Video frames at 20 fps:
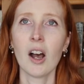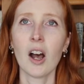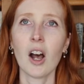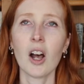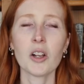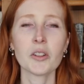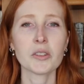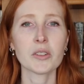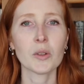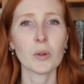
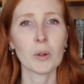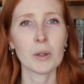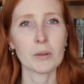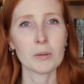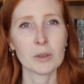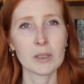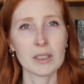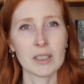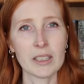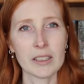Also, I
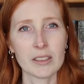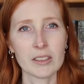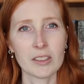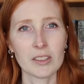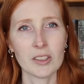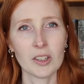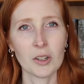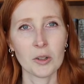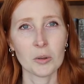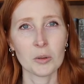would like to
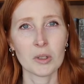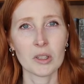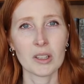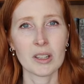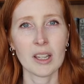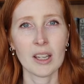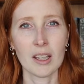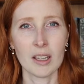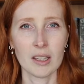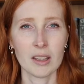note
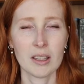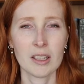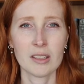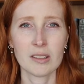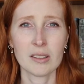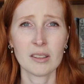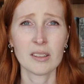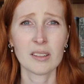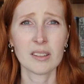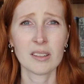that
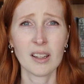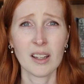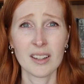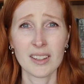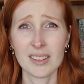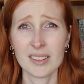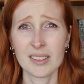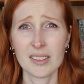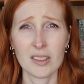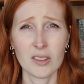this is not
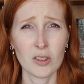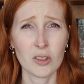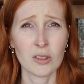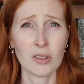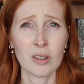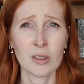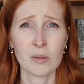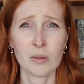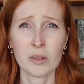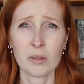a stitch
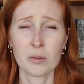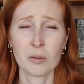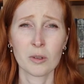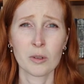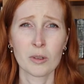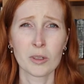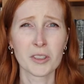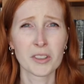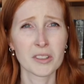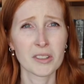along with
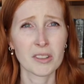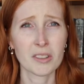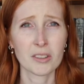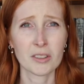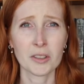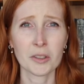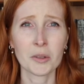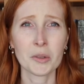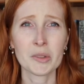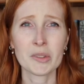rules.
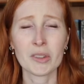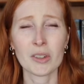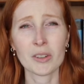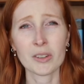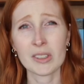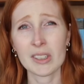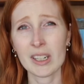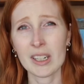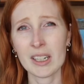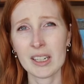There's no start
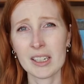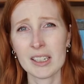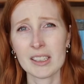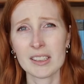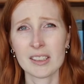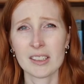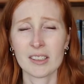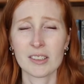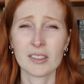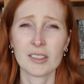date,
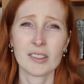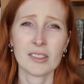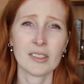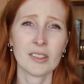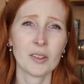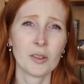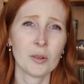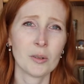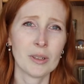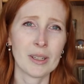there's
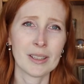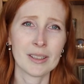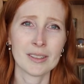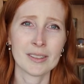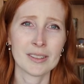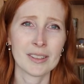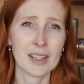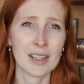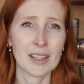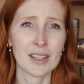no
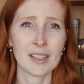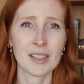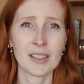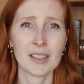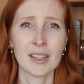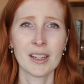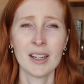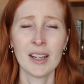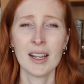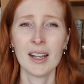end date.
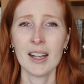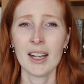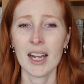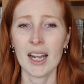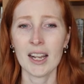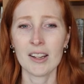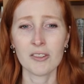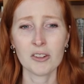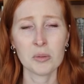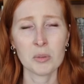
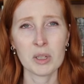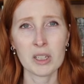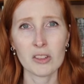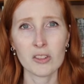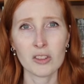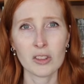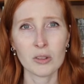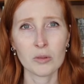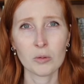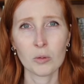Everybody
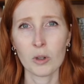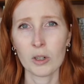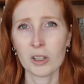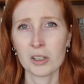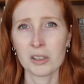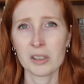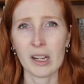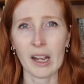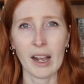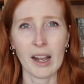should
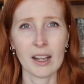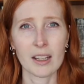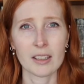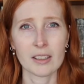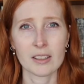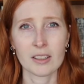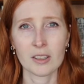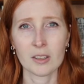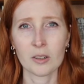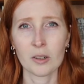work
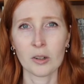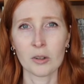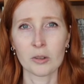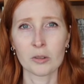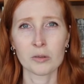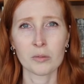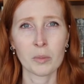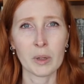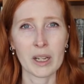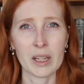at their
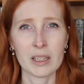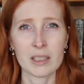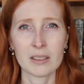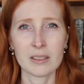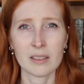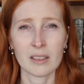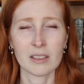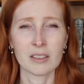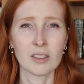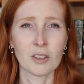own pace.
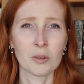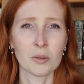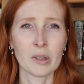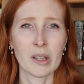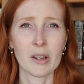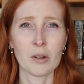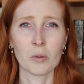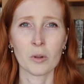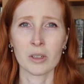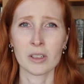I know
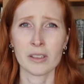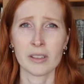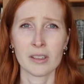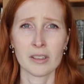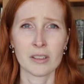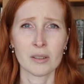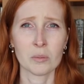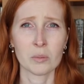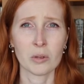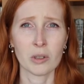that working
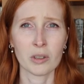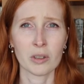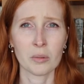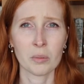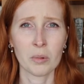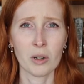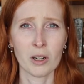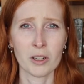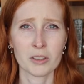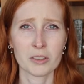an embroidered
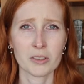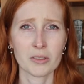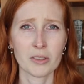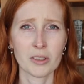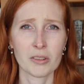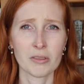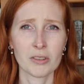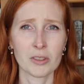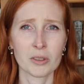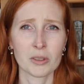box for
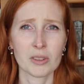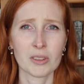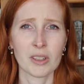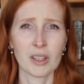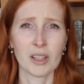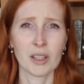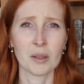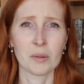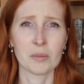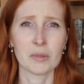the first
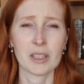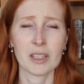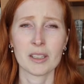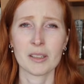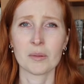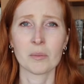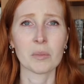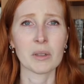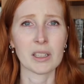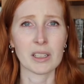time
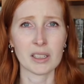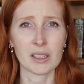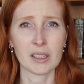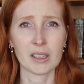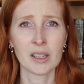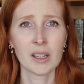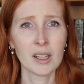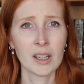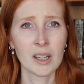can be,